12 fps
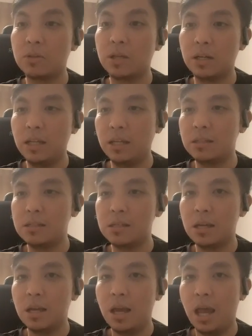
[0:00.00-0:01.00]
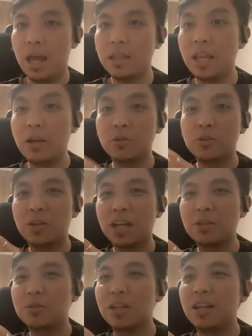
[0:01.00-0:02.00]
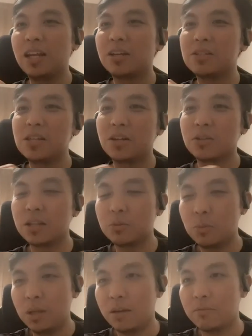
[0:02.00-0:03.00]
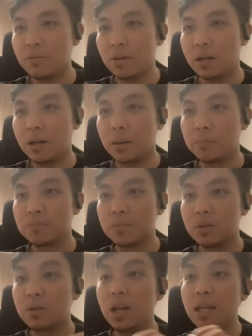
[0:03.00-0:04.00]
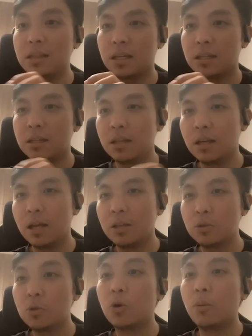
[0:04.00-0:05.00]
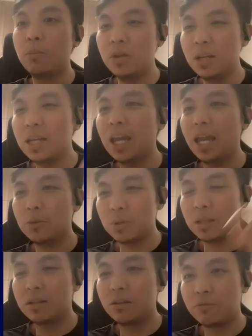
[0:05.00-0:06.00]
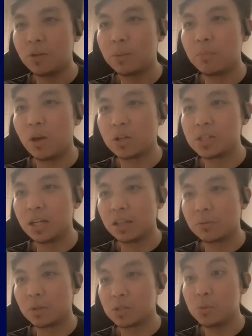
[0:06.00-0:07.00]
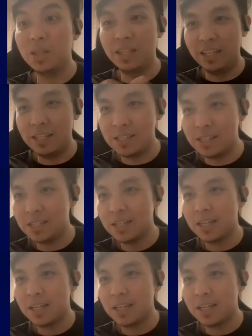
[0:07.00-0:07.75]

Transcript: to their needs. And they could connect to the layer zero that we have created to communicate with the different blockchain networks with ease.